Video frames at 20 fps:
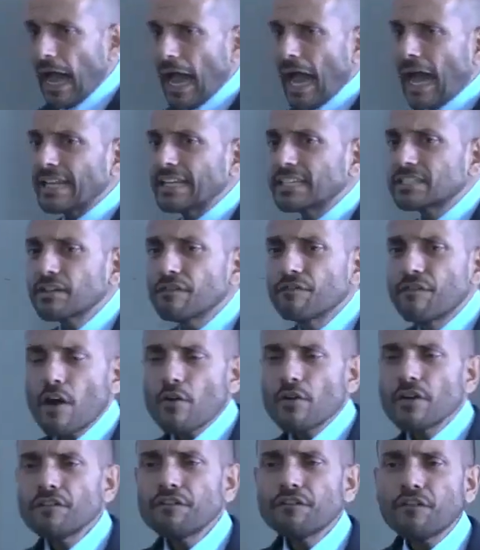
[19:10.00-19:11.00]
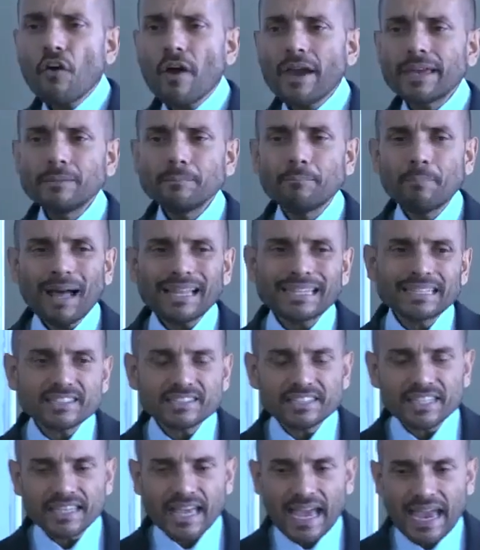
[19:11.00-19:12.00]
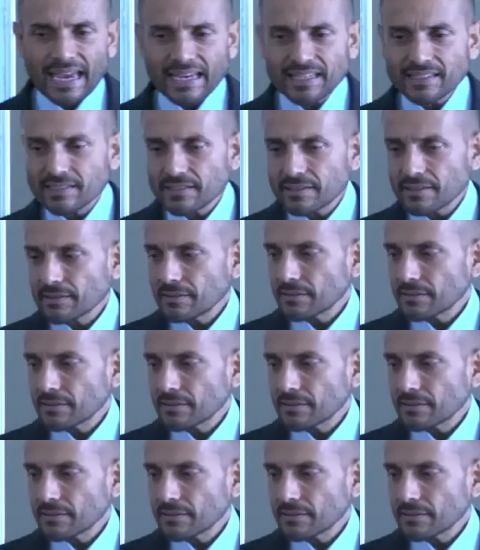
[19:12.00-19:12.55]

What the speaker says: And it's a very fine balancing act.